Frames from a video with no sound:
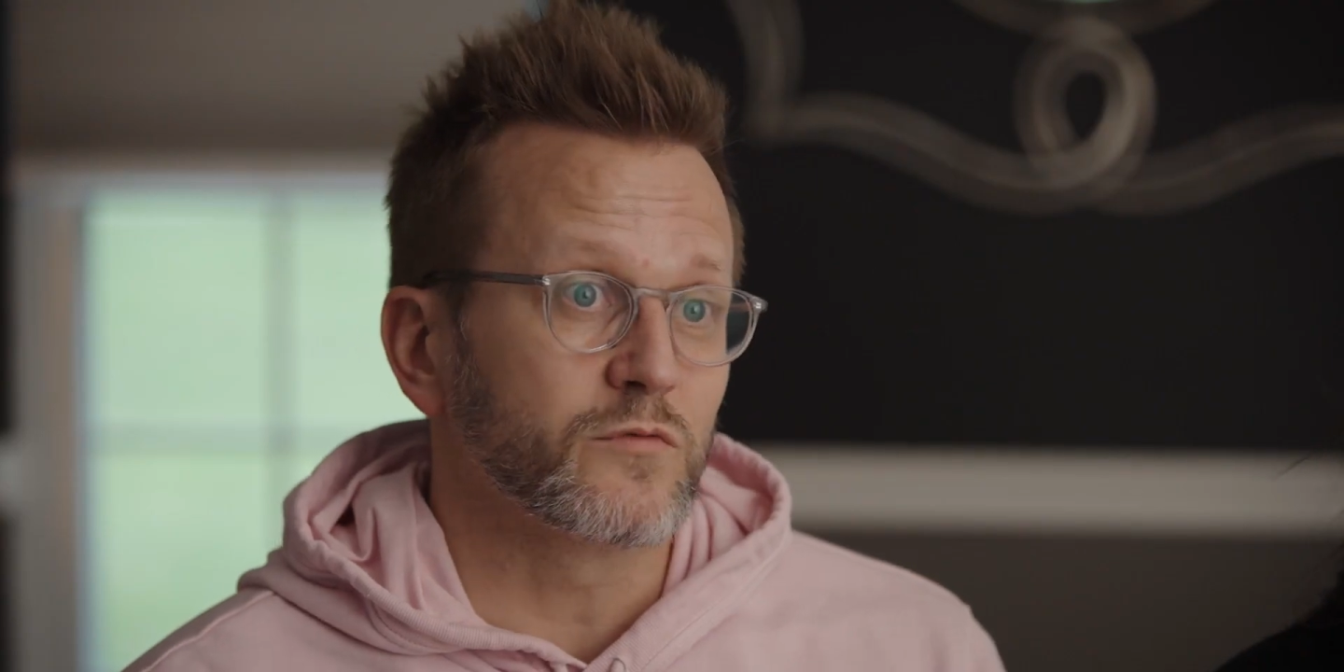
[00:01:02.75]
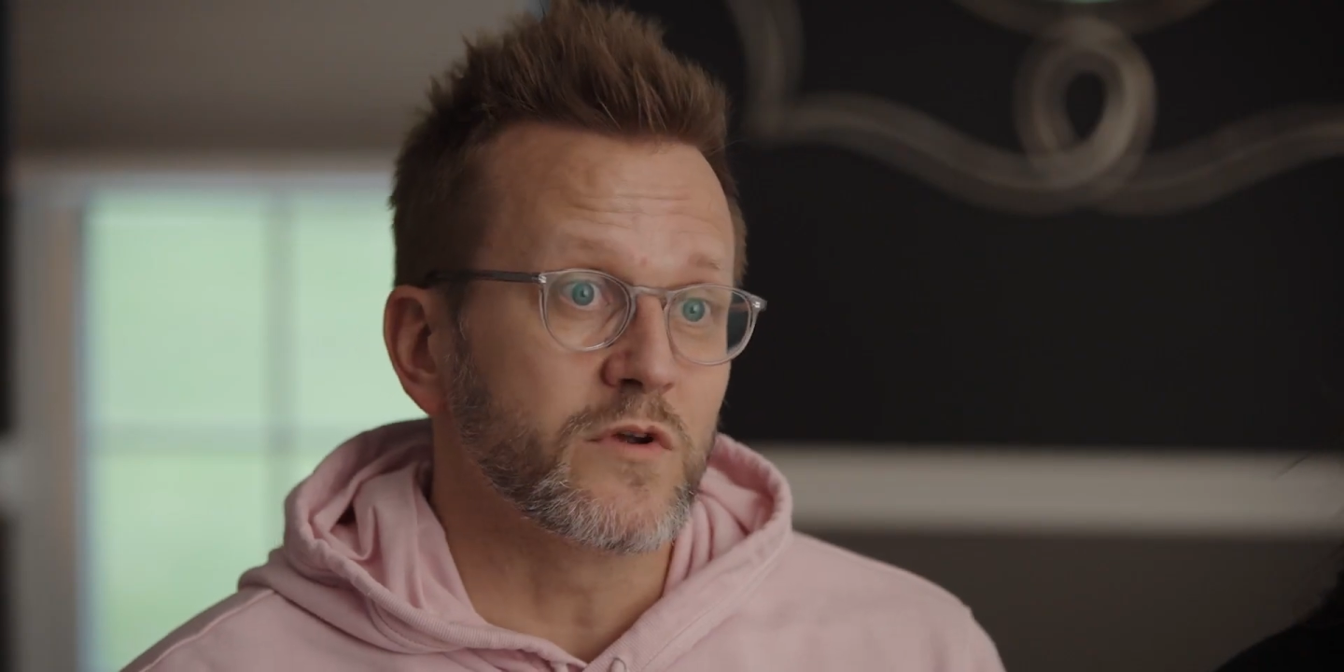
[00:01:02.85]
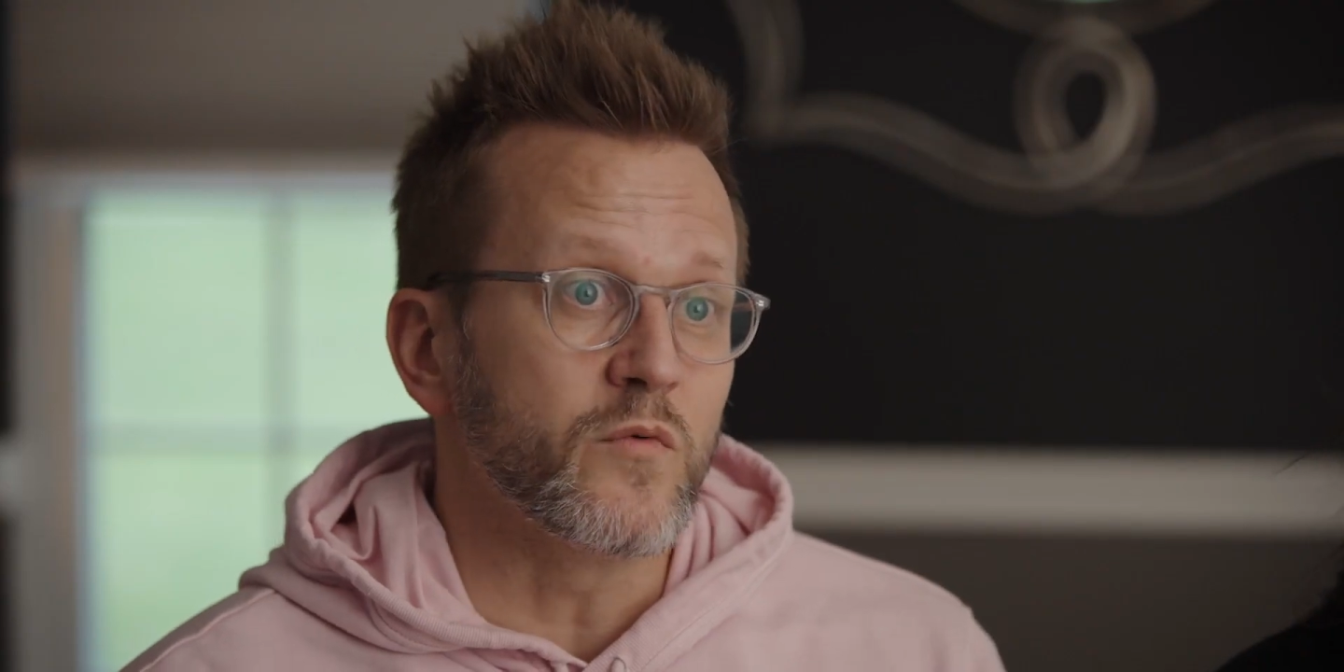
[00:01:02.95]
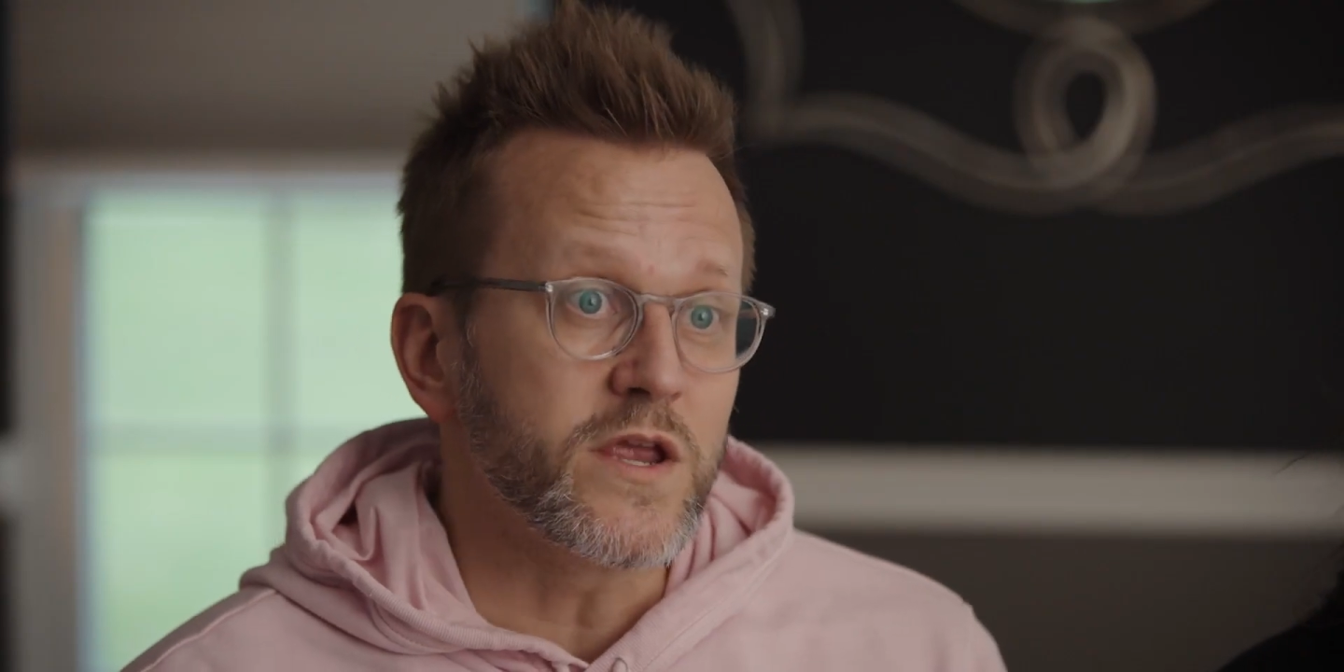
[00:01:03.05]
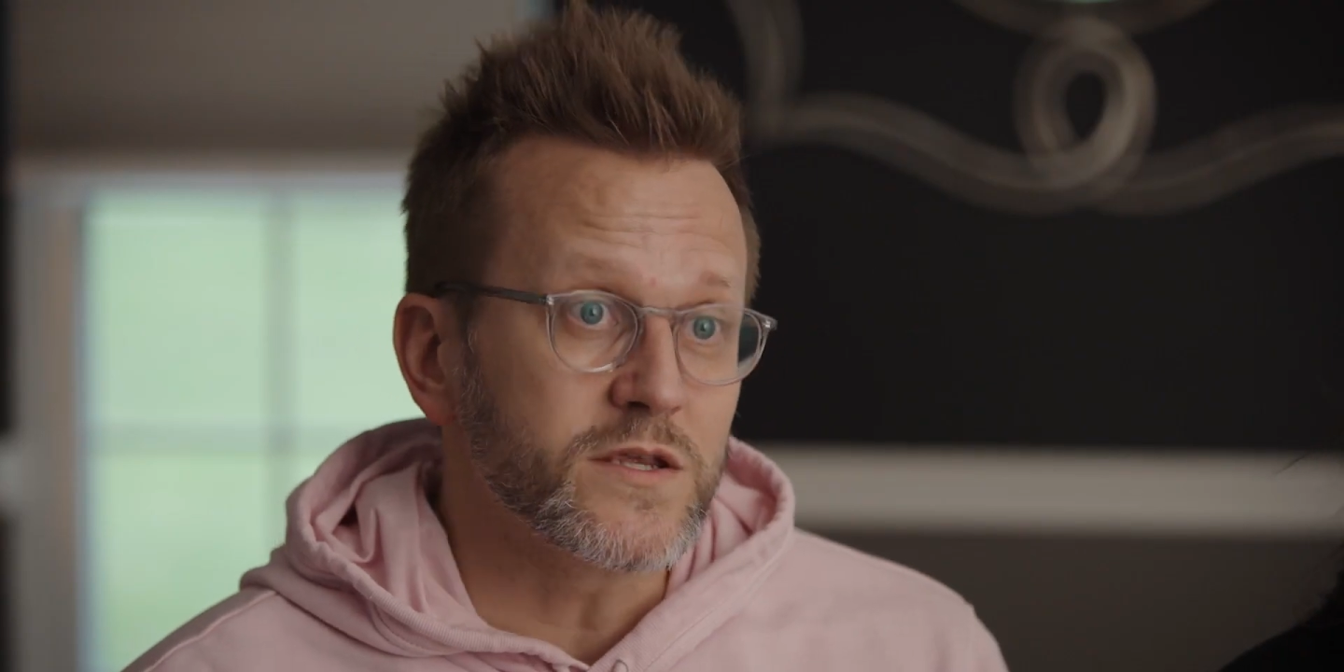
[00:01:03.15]

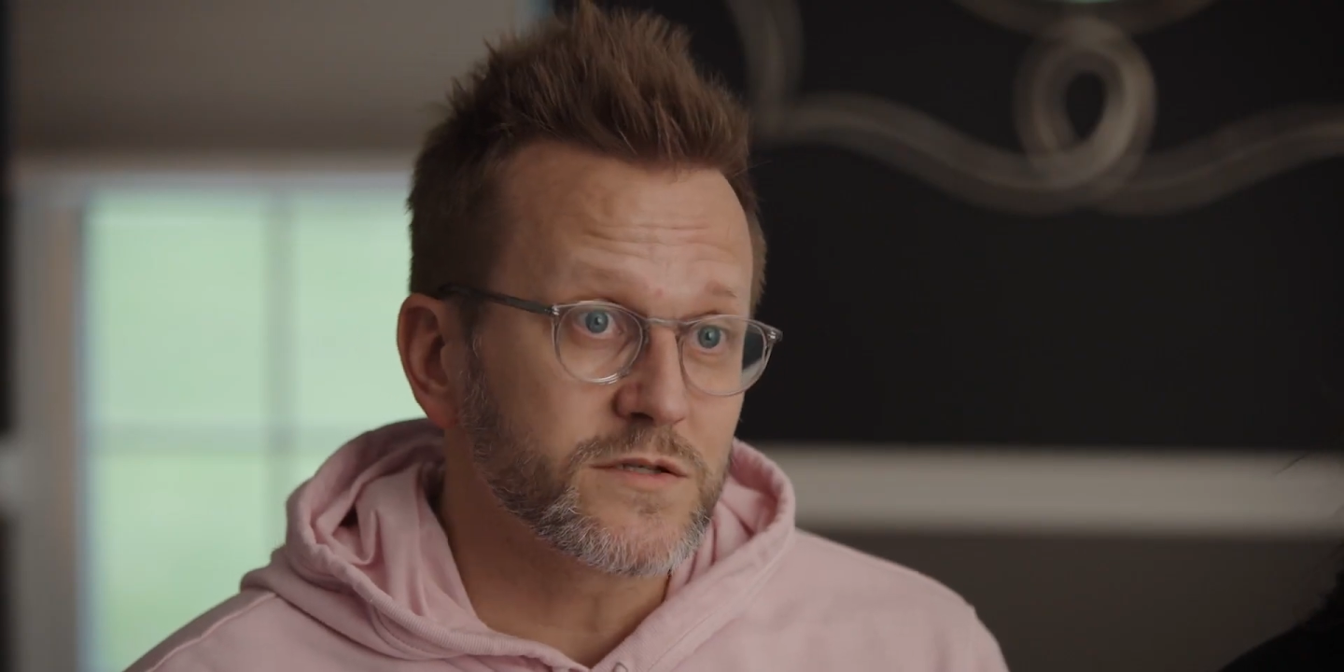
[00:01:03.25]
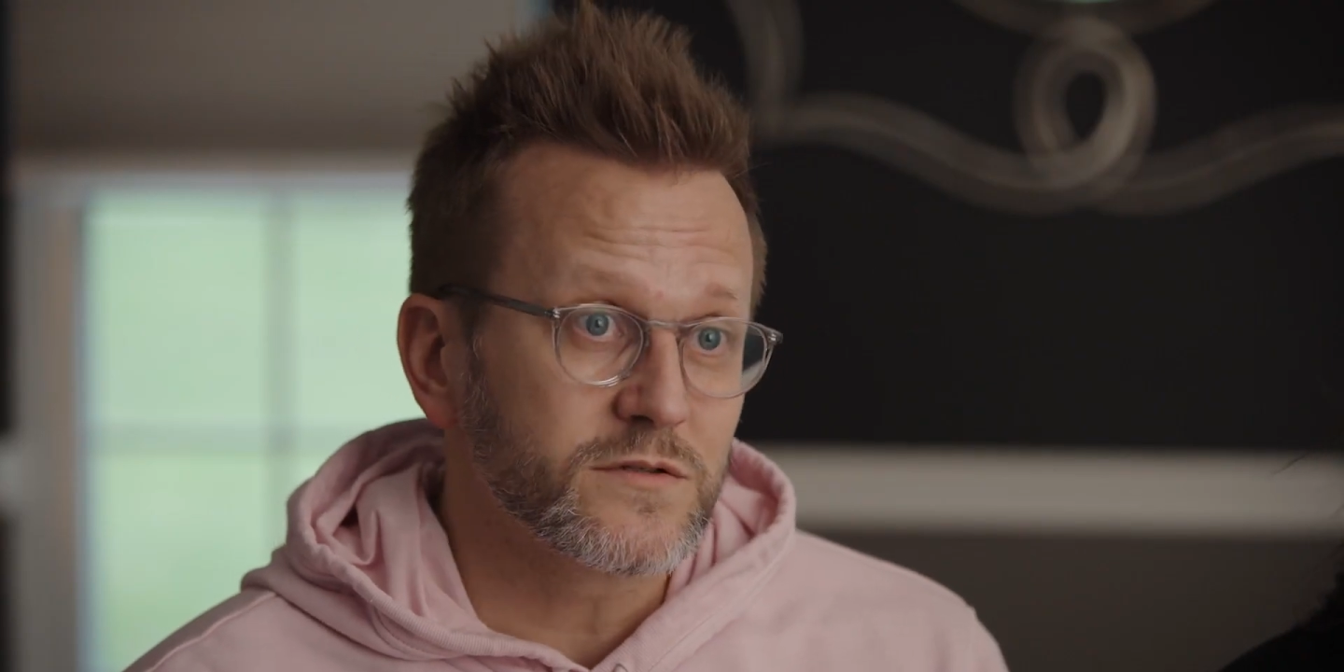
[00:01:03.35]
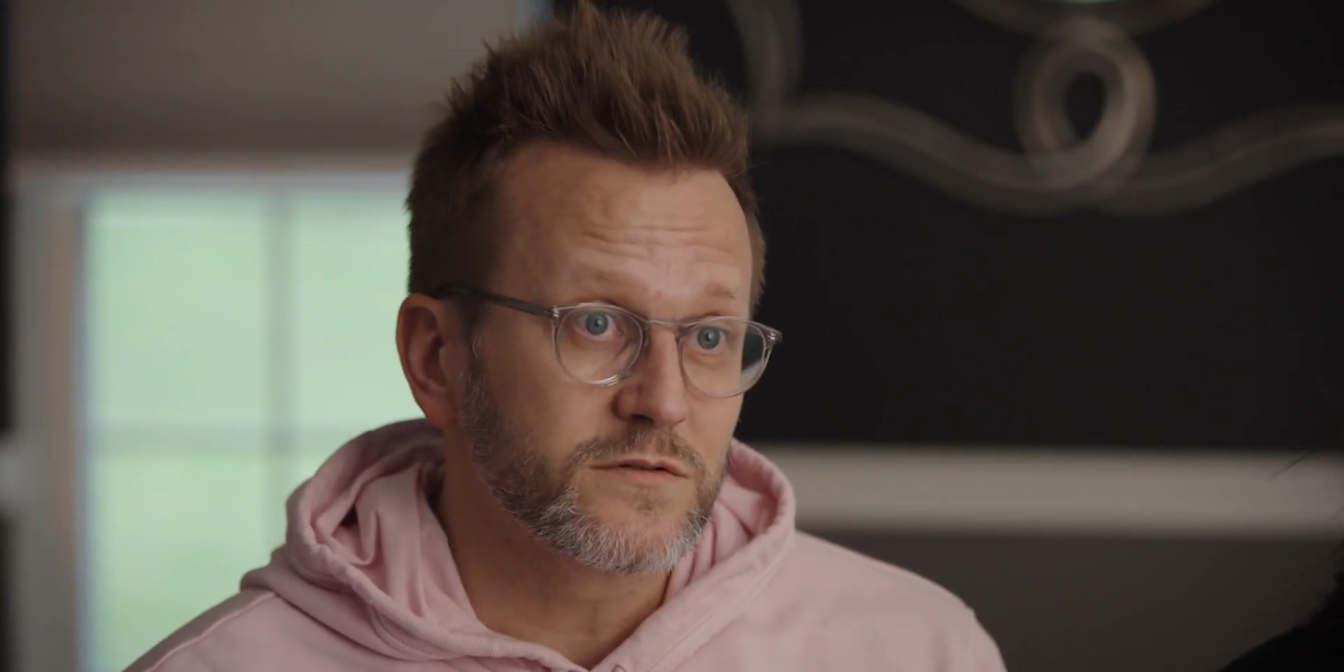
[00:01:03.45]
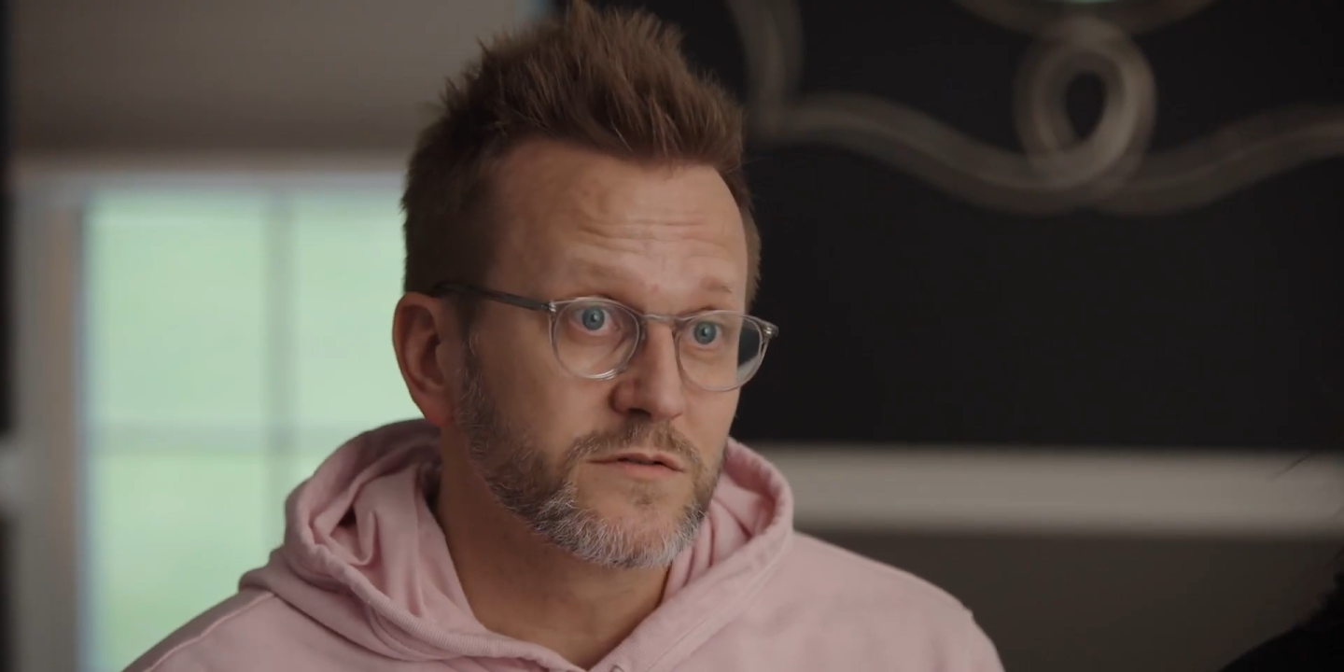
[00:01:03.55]
three weeks